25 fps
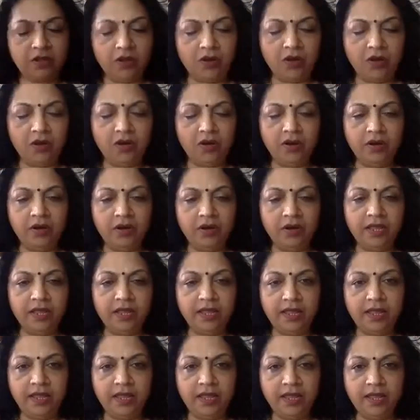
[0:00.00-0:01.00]
Honoring
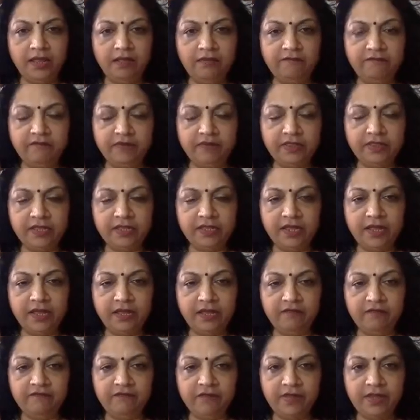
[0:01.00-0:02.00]
everything I
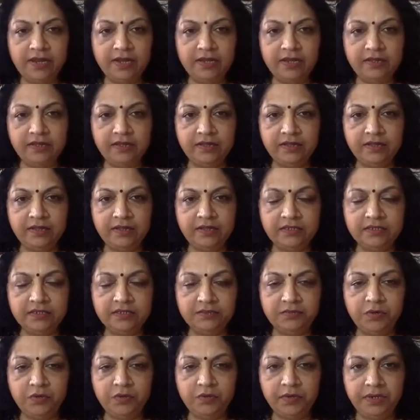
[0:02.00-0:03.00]
feel in this
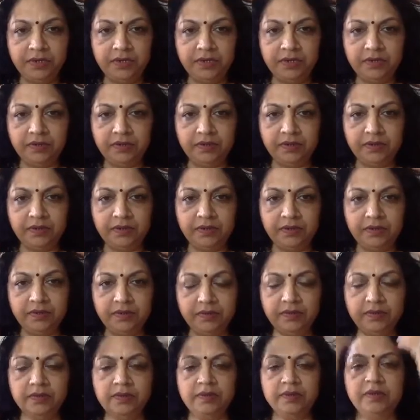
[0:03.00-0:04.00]
moment.
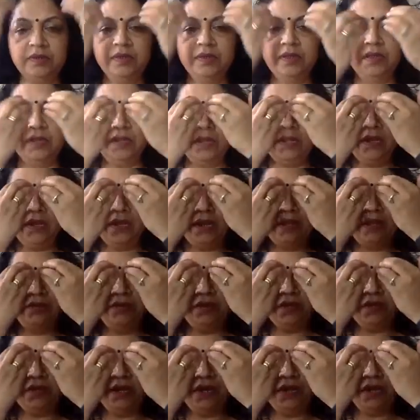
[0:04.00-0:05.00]

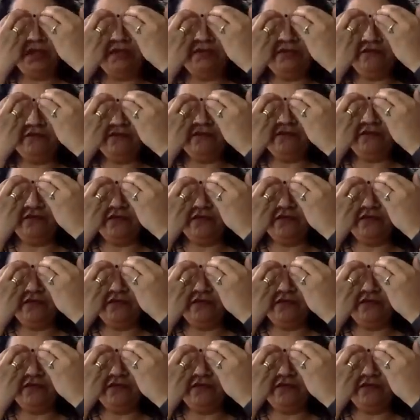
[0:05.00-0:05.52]
Allowing life.